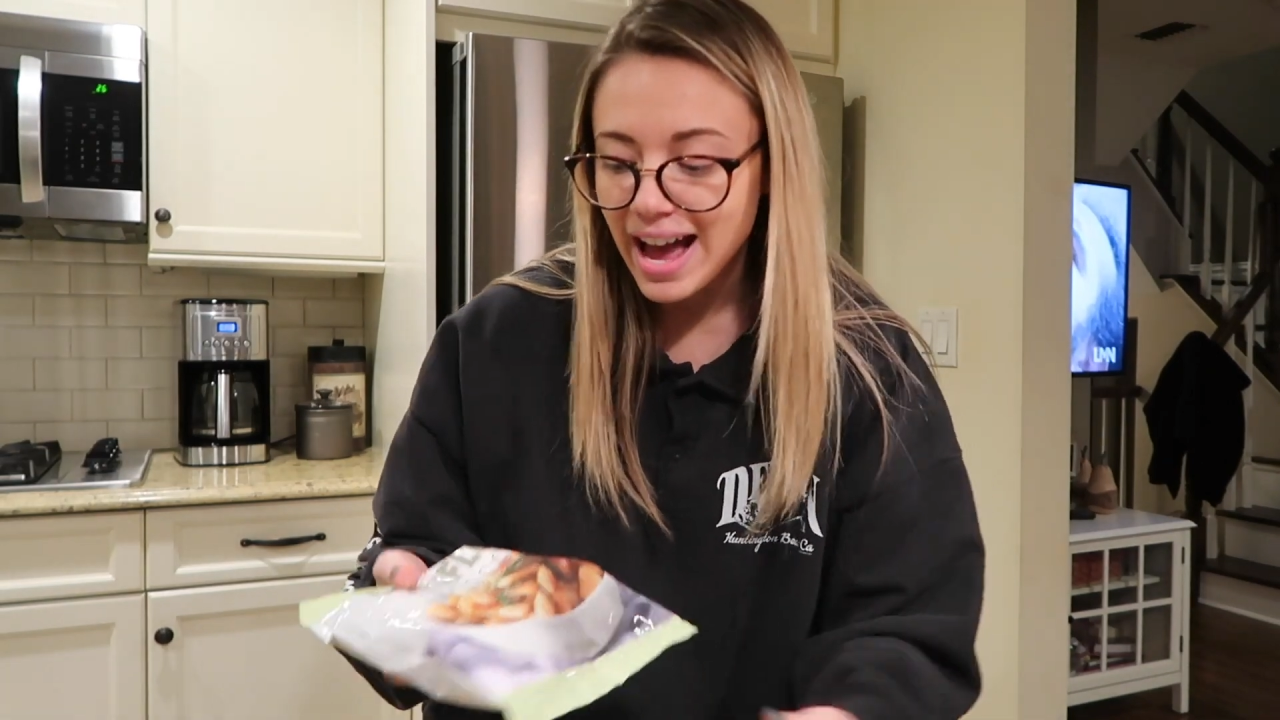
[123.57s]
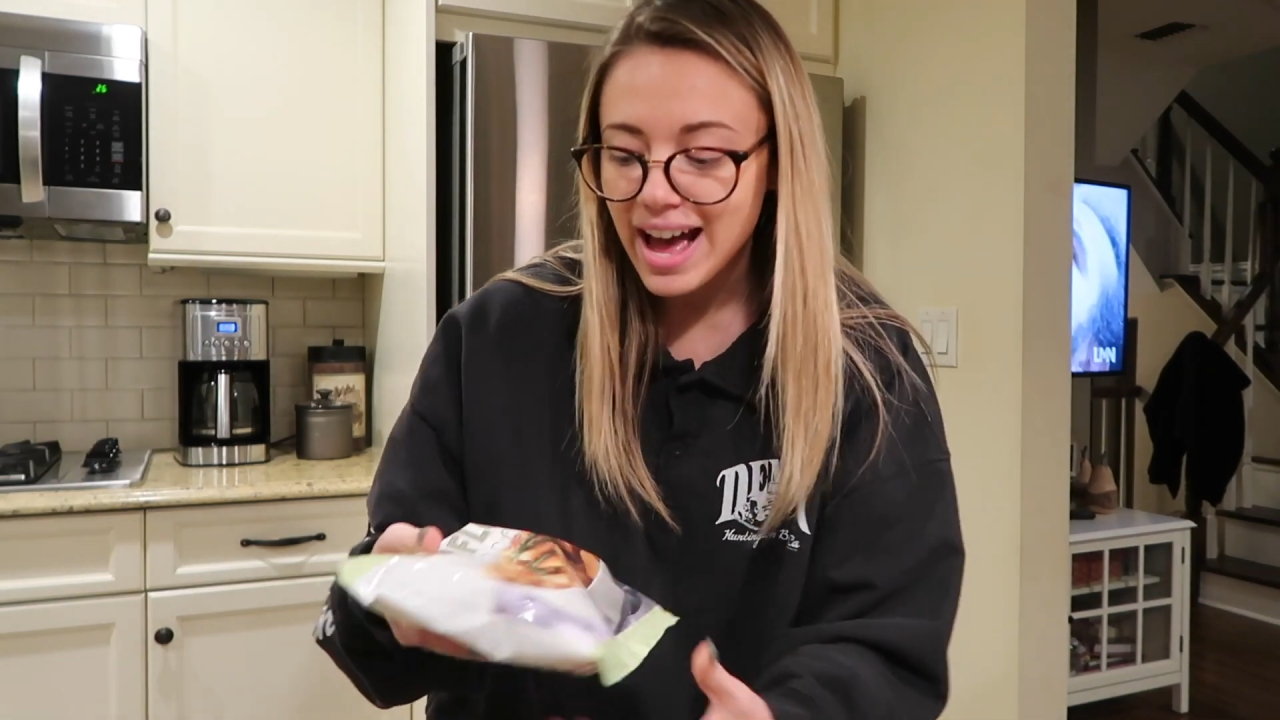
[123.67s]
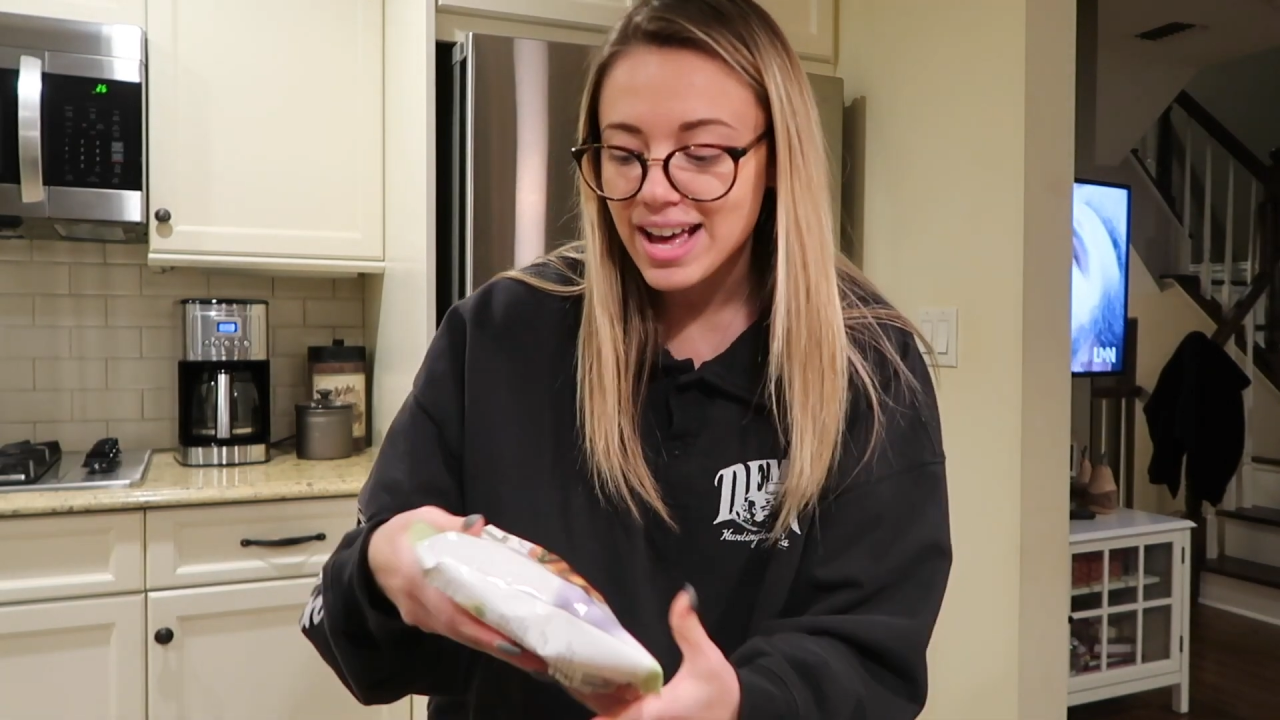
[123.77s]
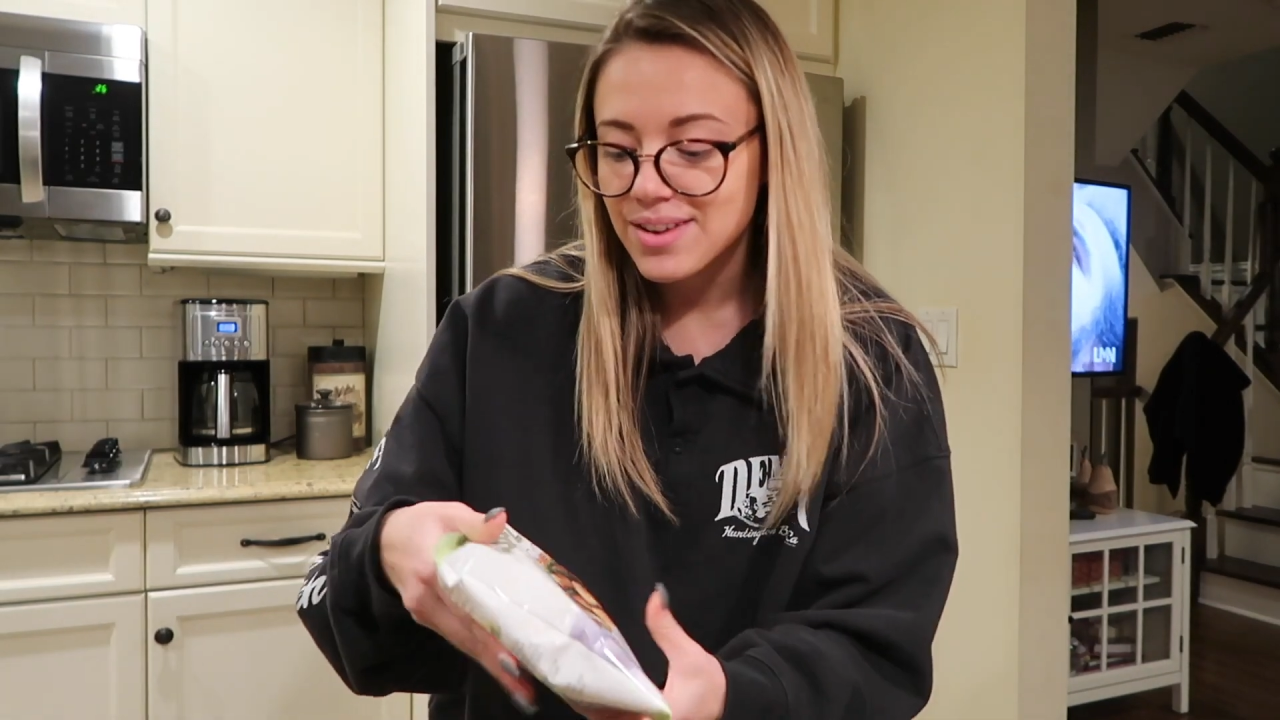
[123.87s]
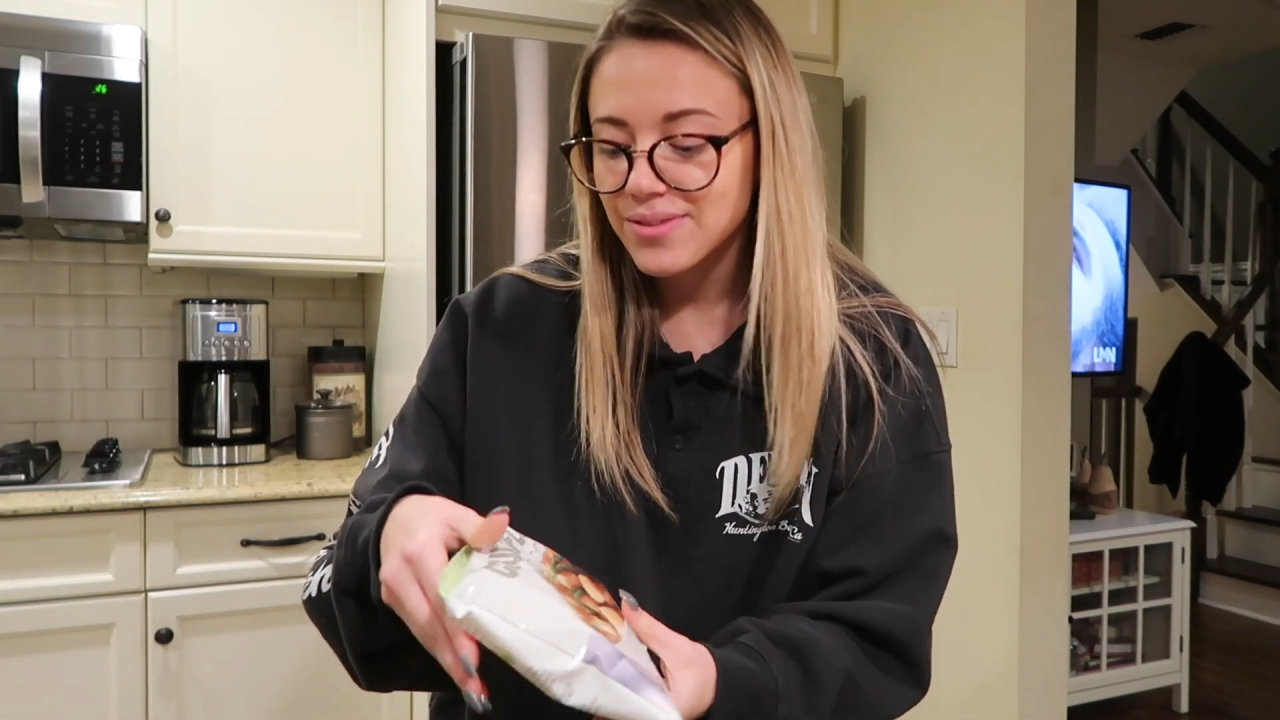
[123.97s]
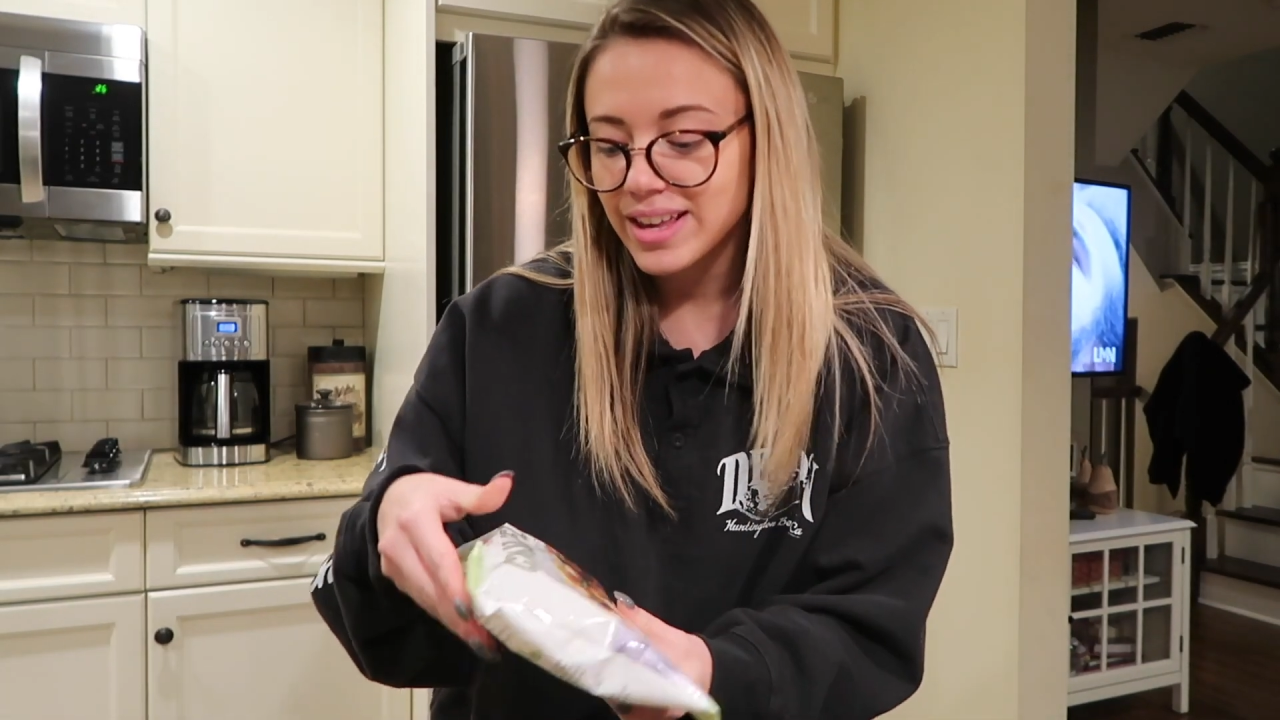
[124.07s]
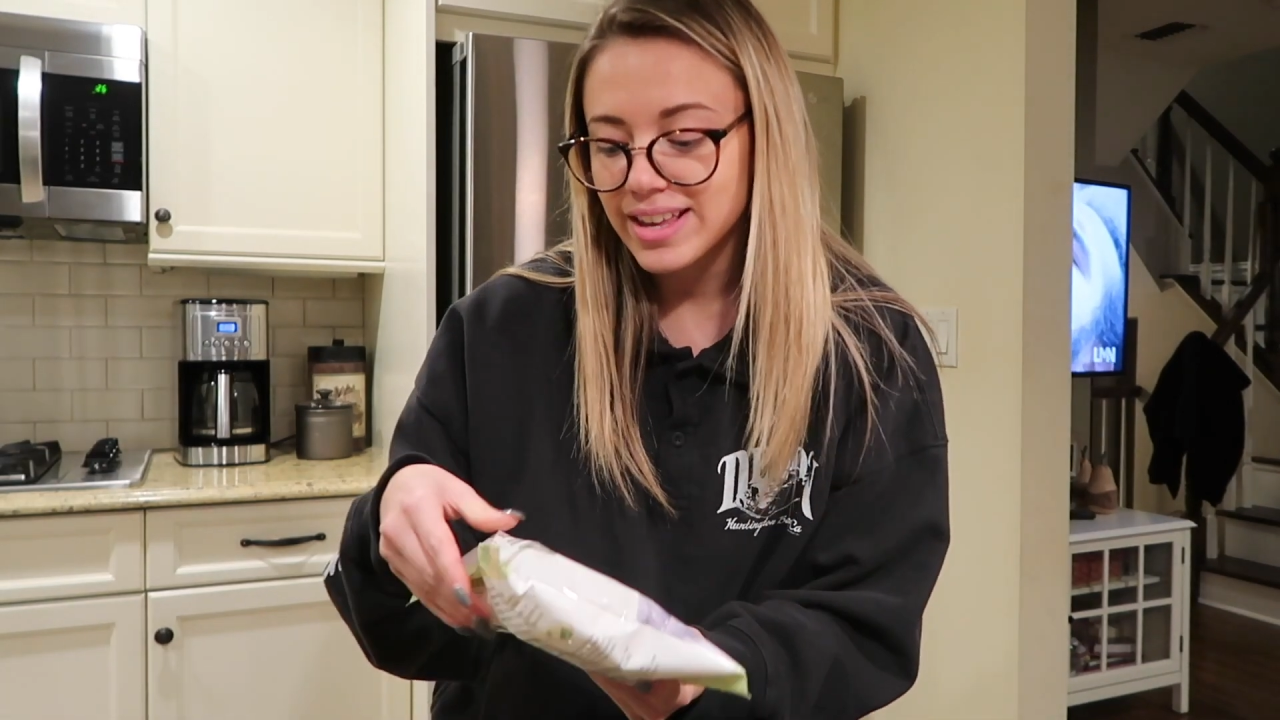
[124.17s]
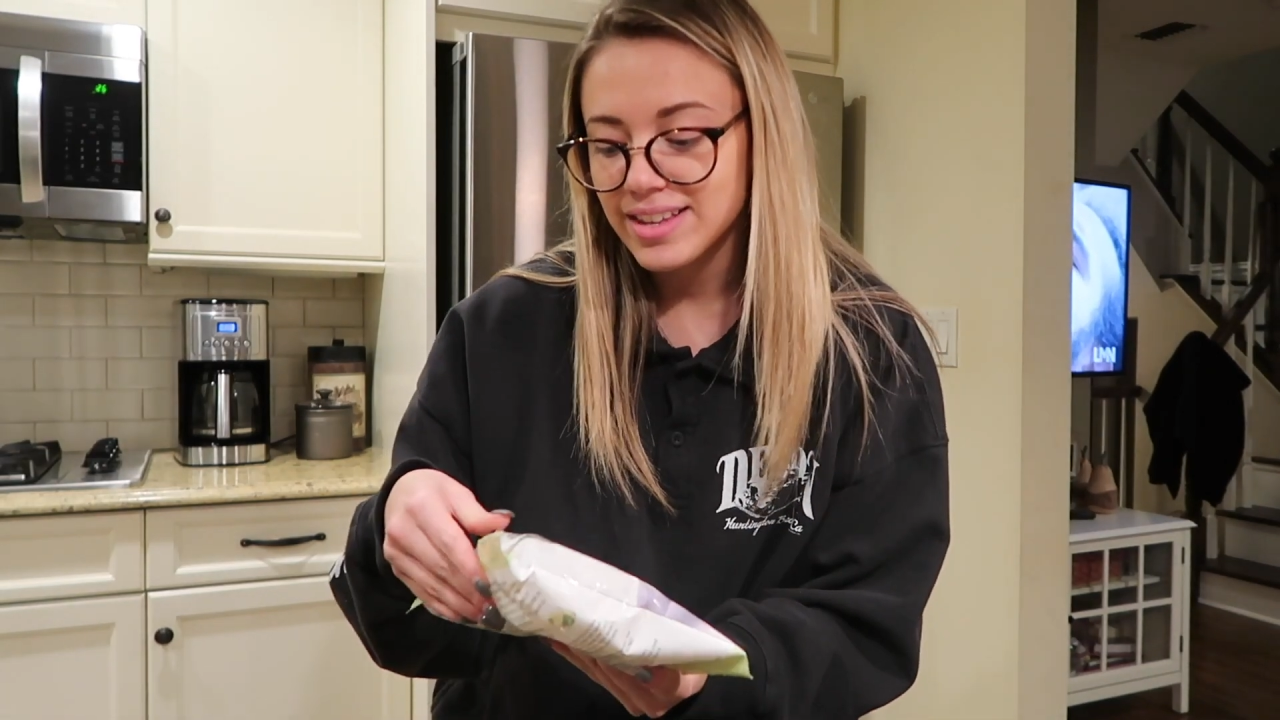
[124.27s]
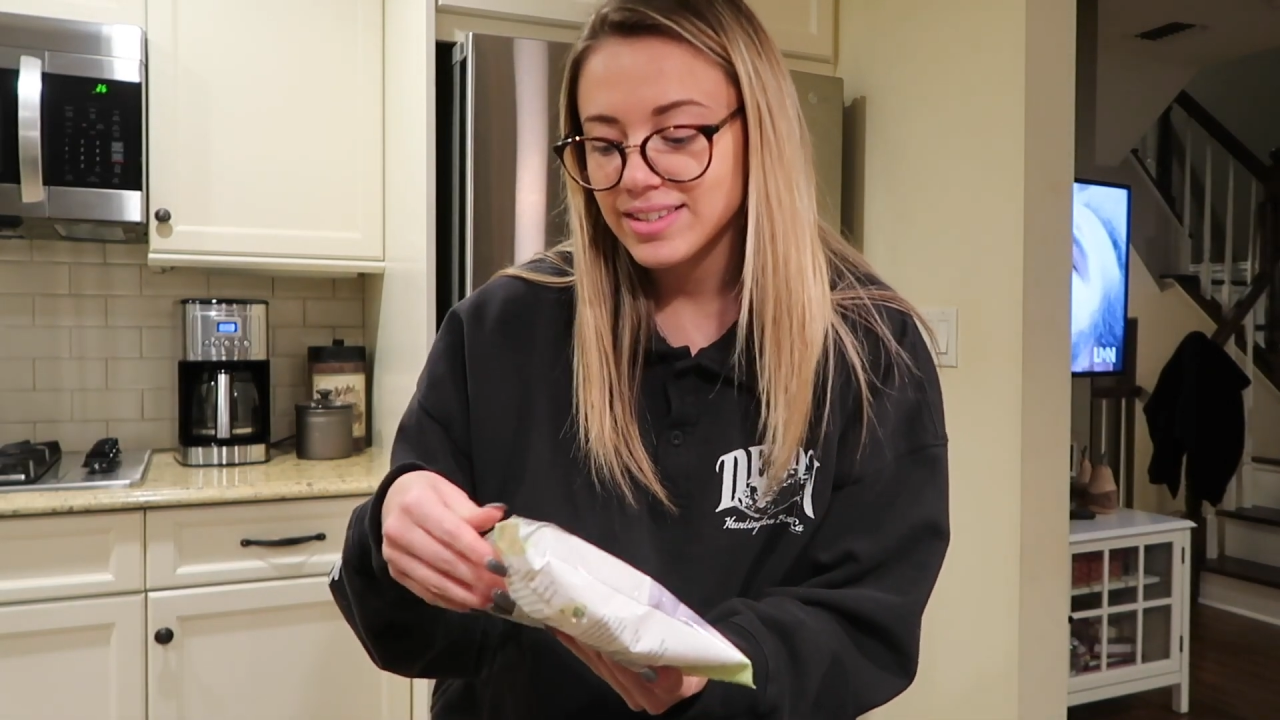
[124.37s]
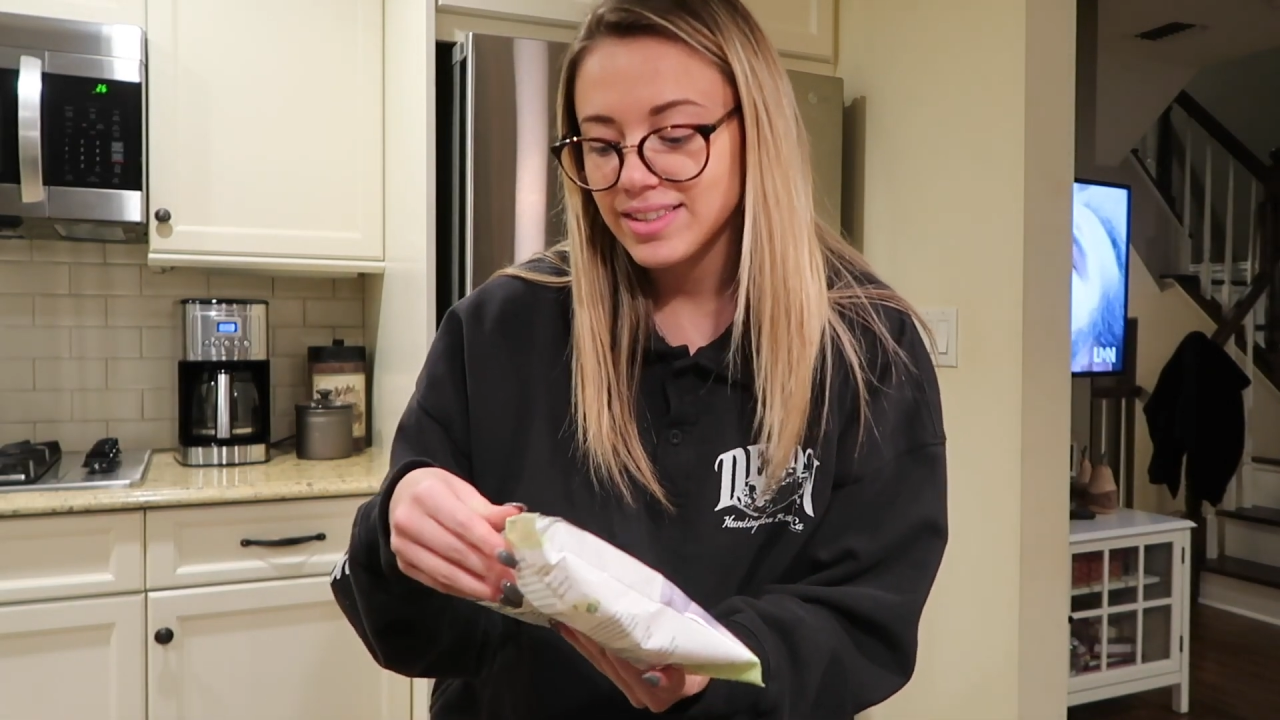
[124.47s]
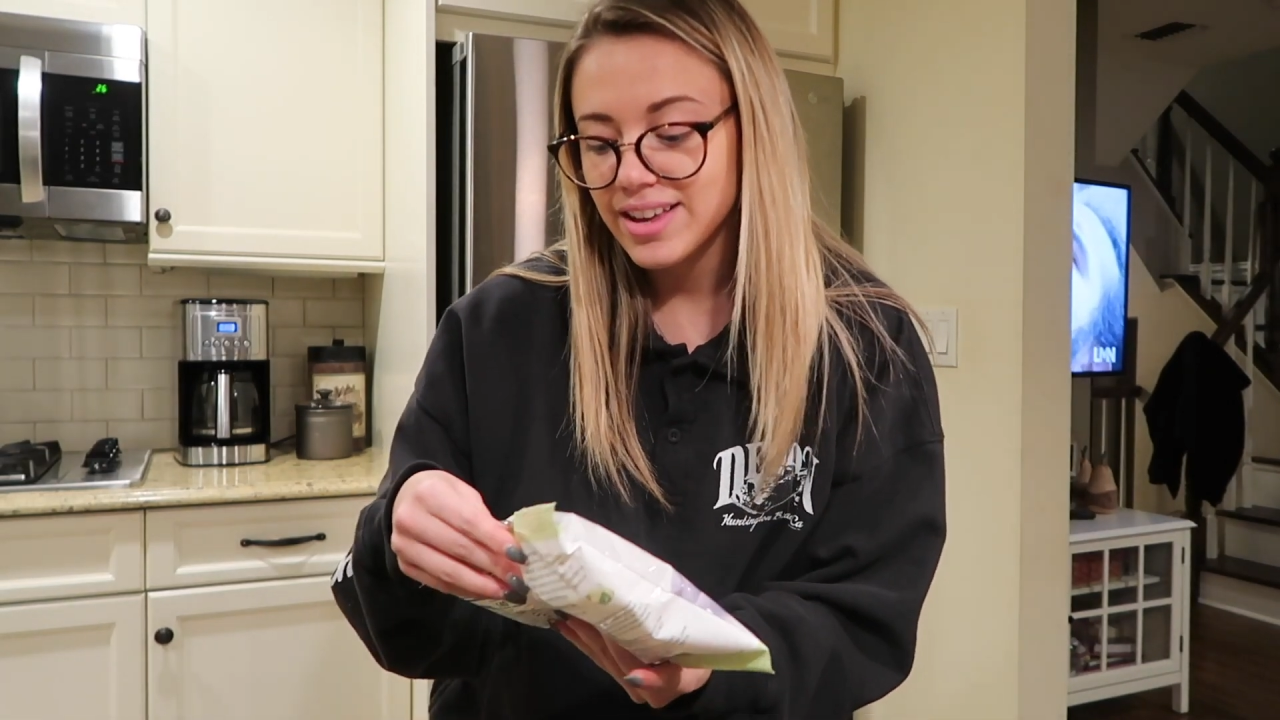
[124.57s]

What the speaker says: have is